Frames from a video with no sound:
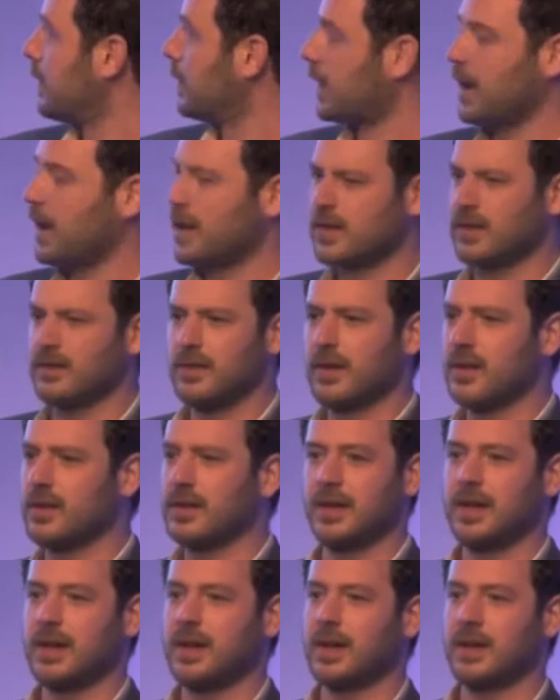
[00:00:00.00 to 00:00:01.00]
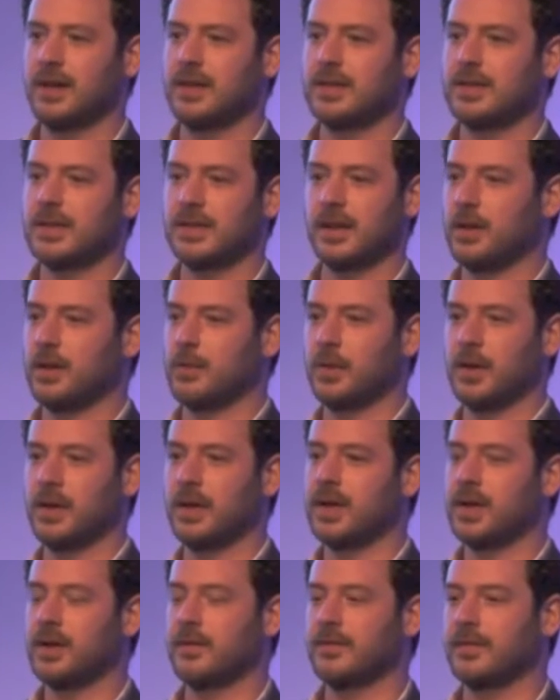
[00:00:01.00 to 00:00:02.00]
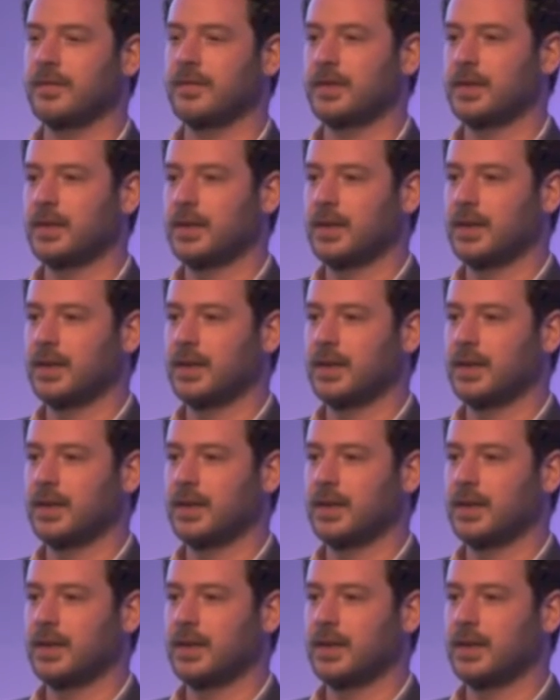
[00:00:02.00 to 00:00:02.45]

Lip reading: Okay, is there another clicker? Because this is going to work if...